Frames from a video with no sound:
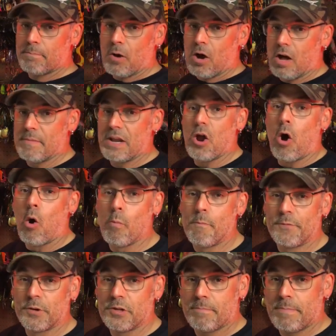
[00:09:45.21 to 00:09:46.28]
bomb and hope
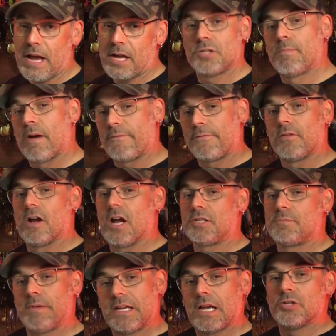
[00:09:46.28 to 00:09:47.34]
for the best. But for us,
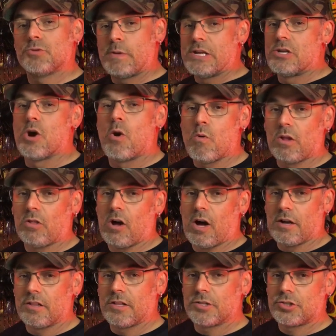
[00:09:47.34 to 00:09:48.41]
because we know a
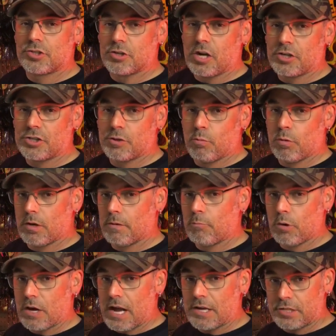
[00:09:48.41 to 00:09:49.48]
lot of this structure,
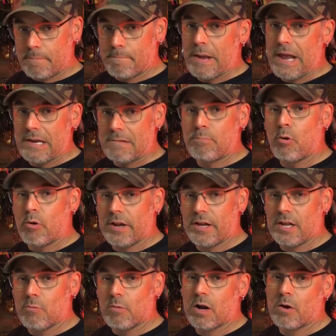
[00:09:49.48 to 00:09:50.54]
we're actually
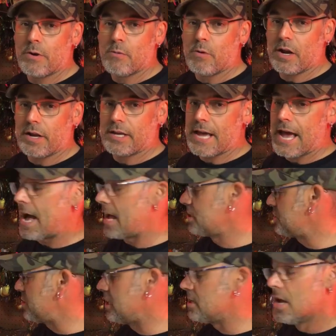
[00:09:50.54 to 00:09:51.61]
pinpointing where we want to
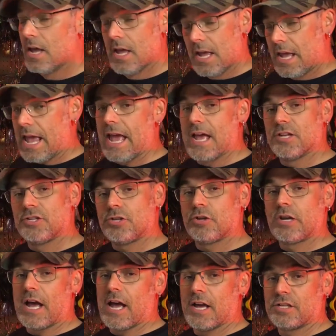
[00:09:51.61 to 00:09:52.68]
cast. And as you
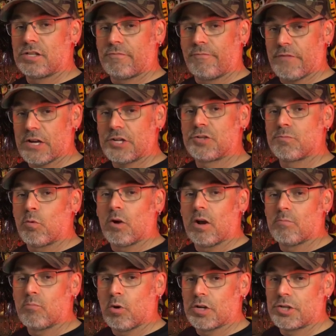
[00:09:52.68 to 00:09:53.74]
guys fish more
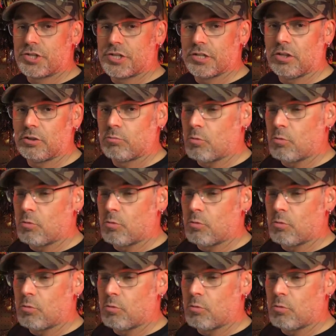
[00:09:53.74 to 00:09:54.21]
and more shield